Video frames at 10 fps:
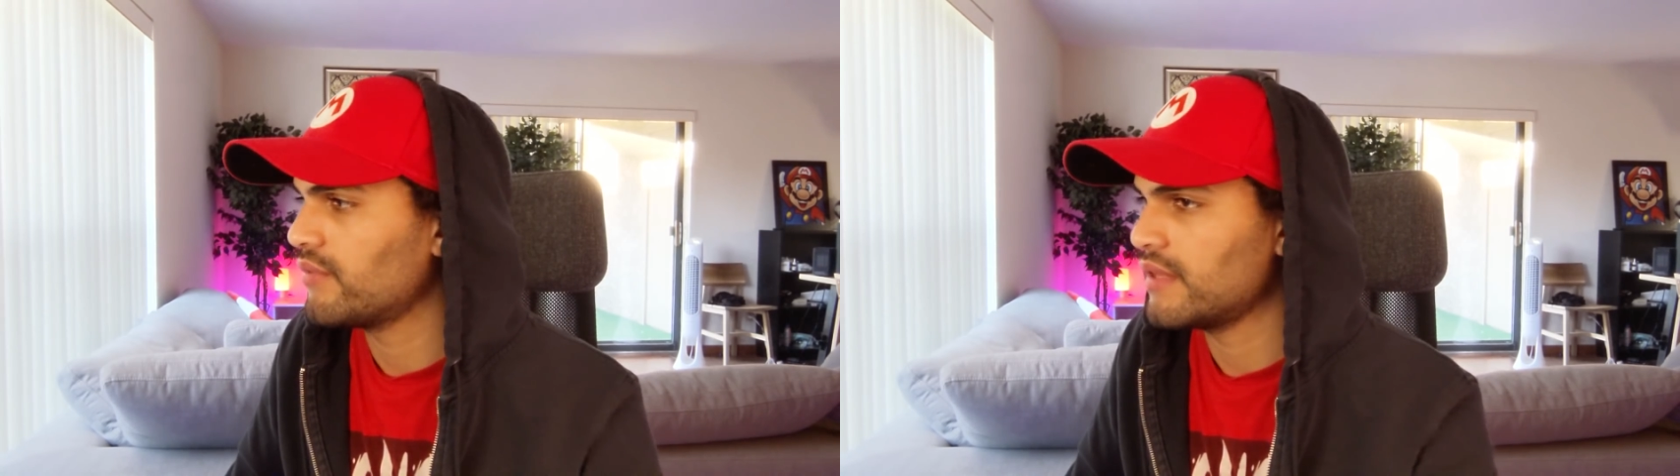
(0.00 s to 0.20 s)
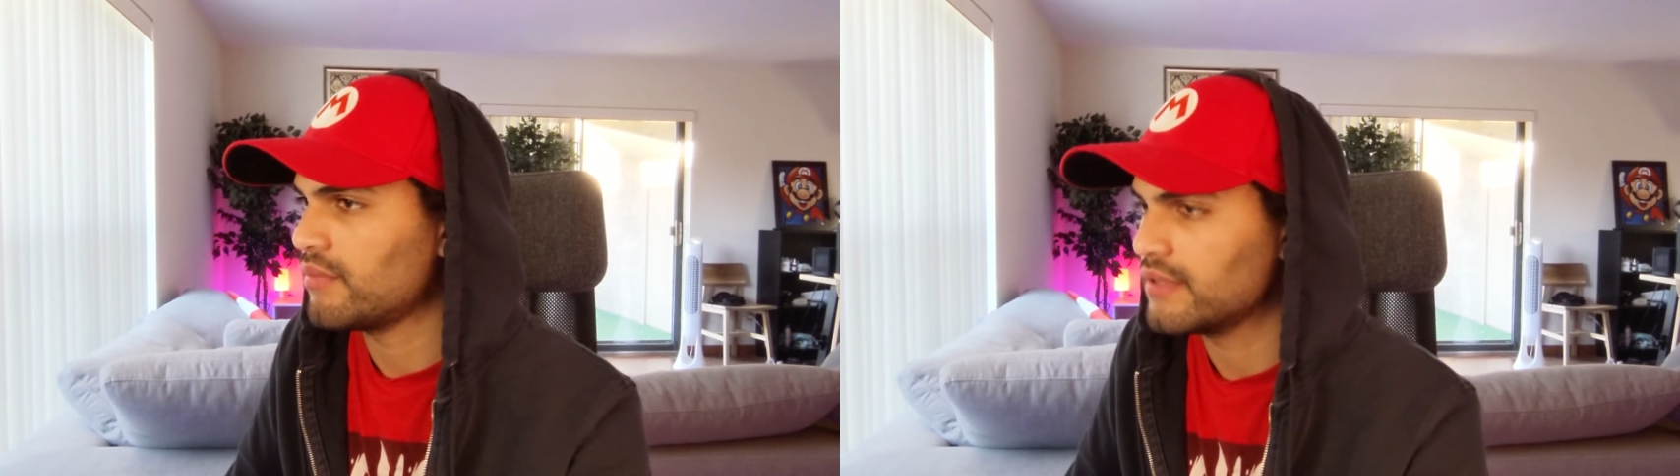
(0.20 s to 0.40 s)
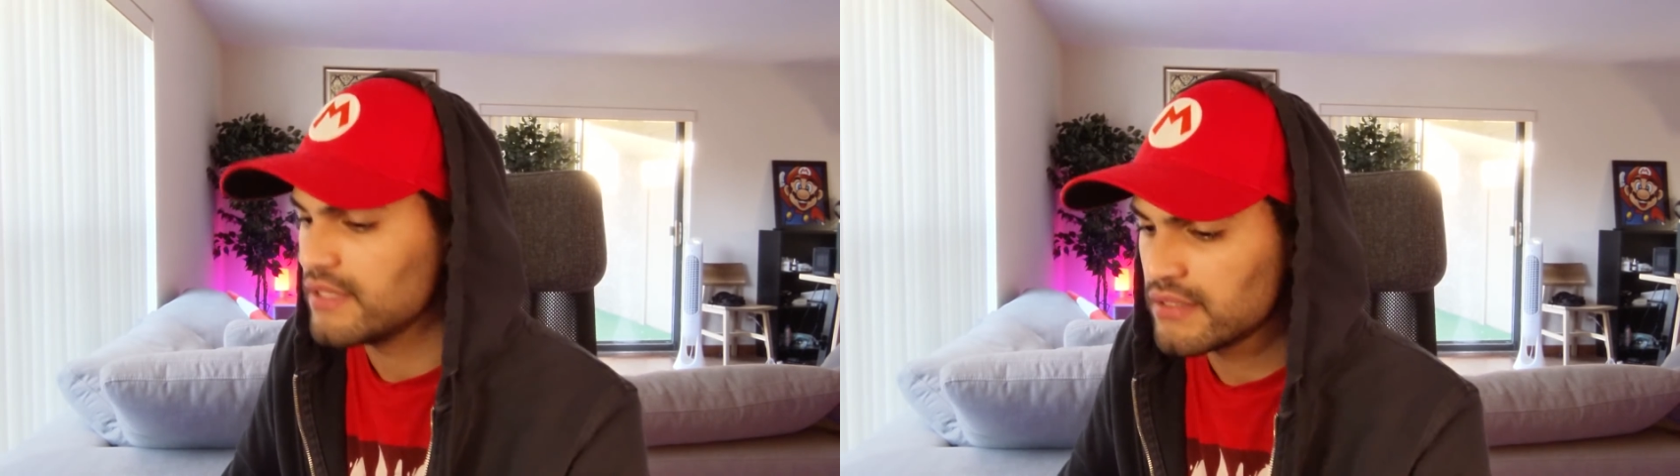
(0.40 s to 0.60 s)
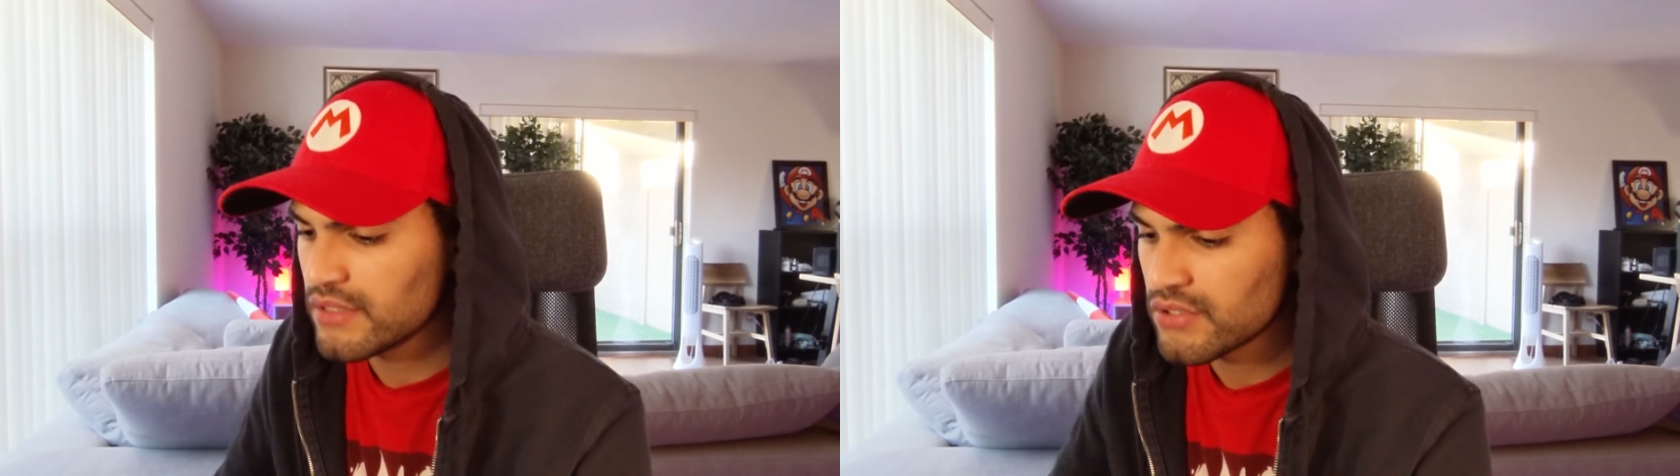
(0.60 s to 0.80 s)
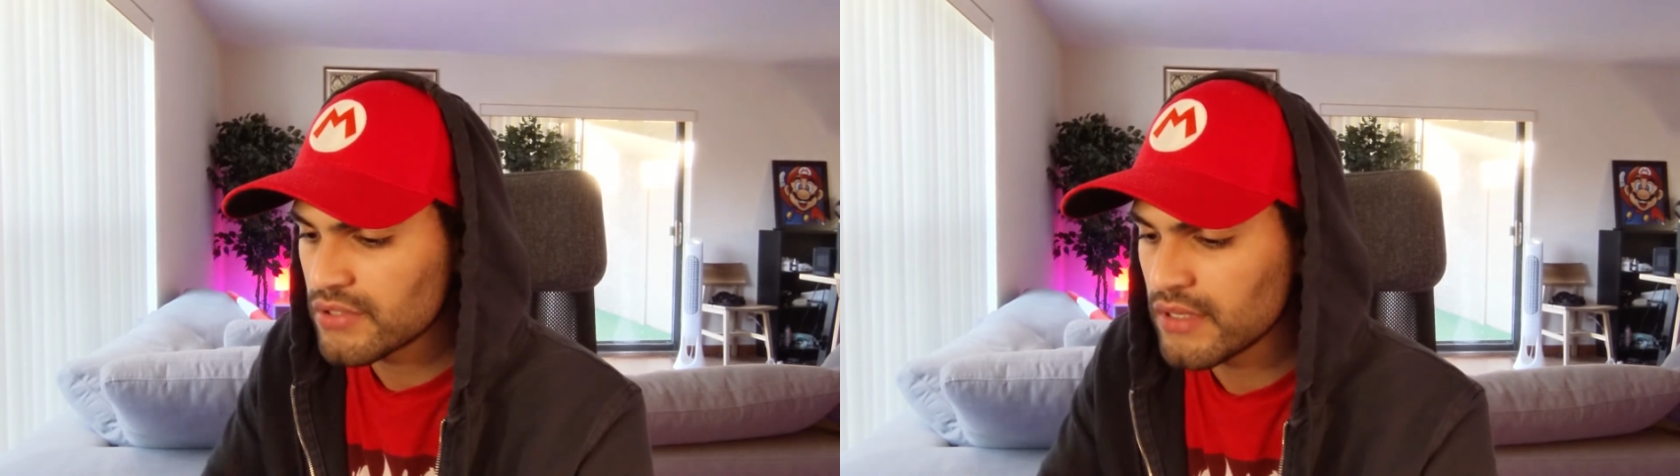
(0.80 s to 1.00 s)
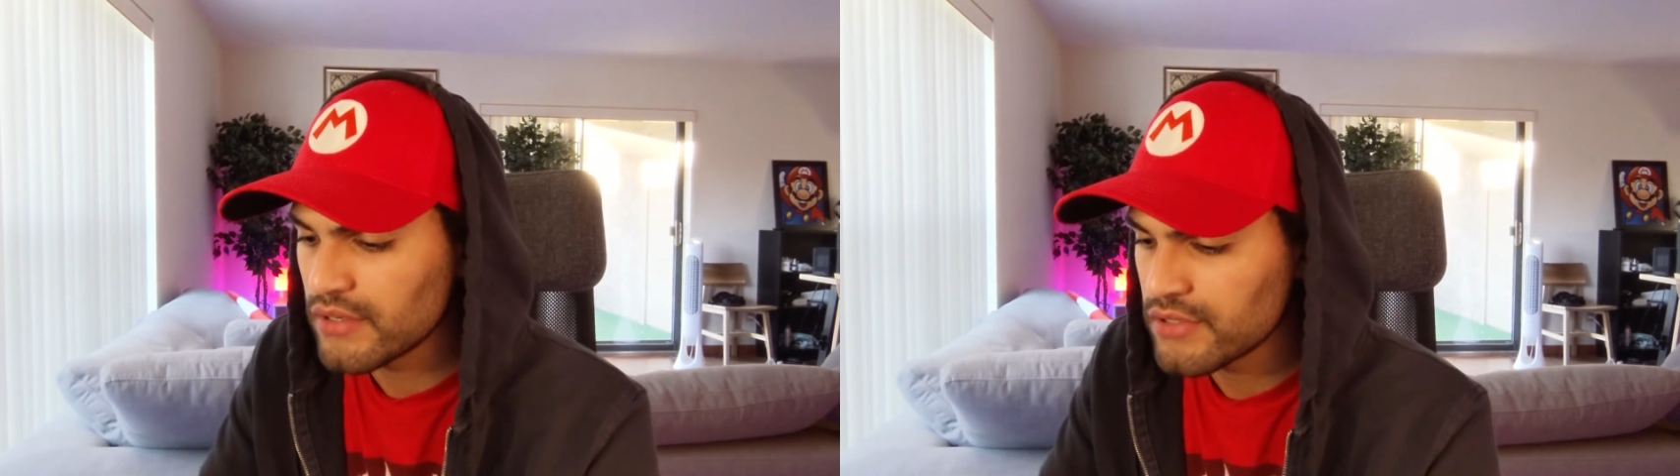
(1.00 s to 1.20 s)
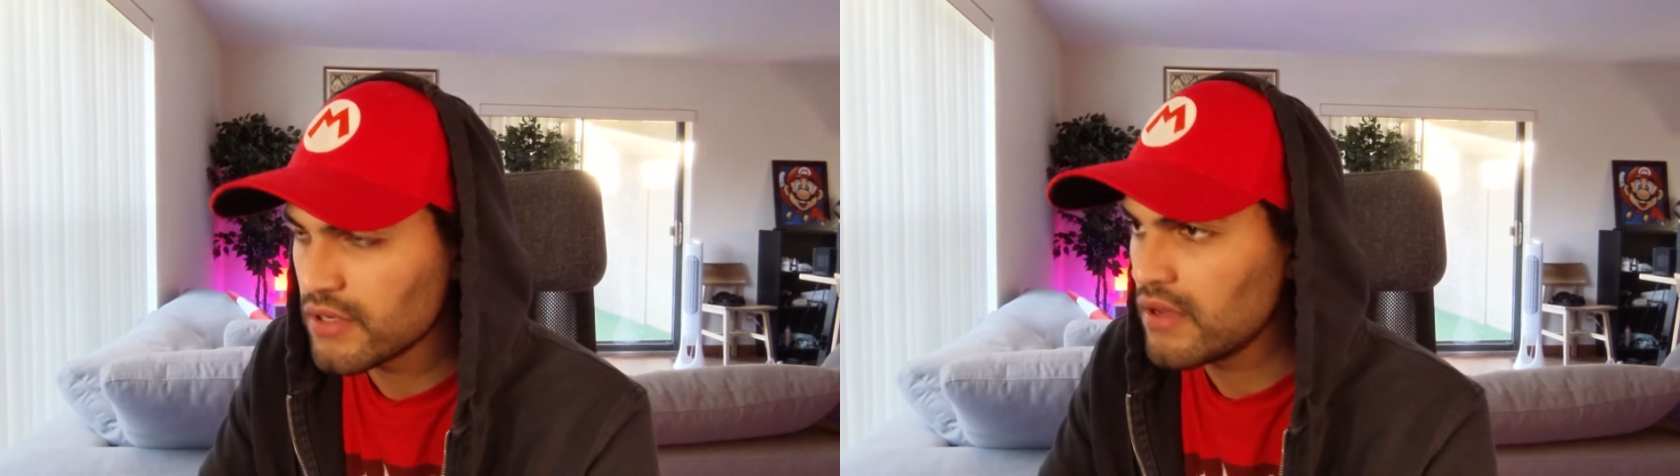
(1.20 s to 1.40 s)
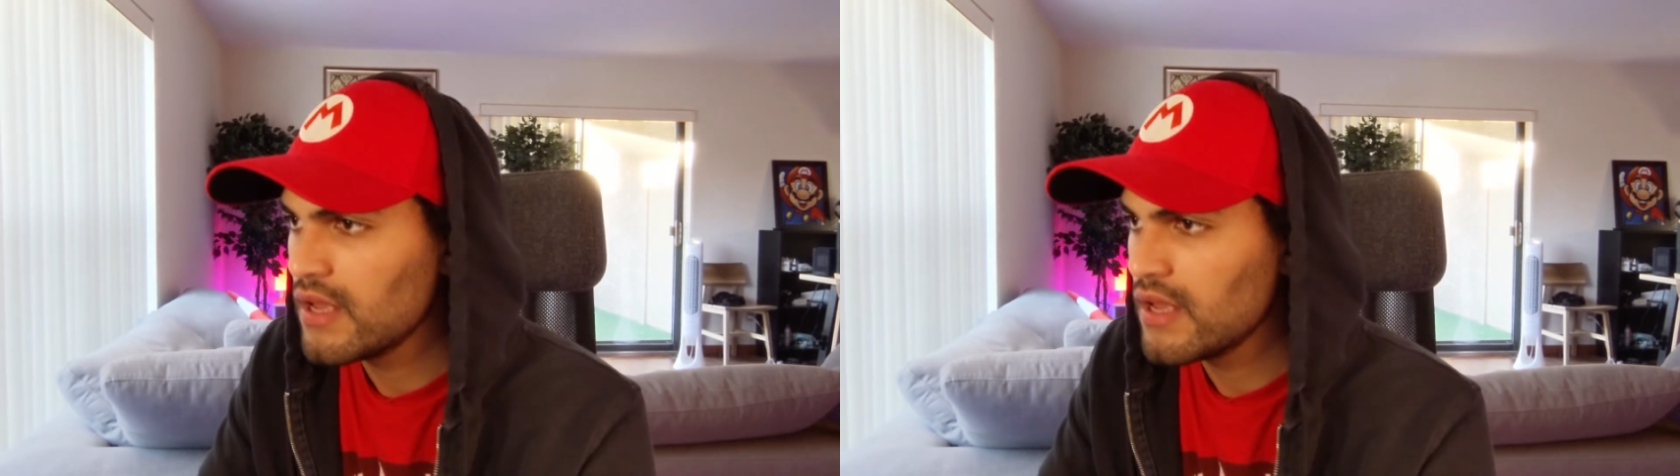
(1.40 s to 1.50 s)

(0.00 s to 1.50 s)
when they released this trailer. So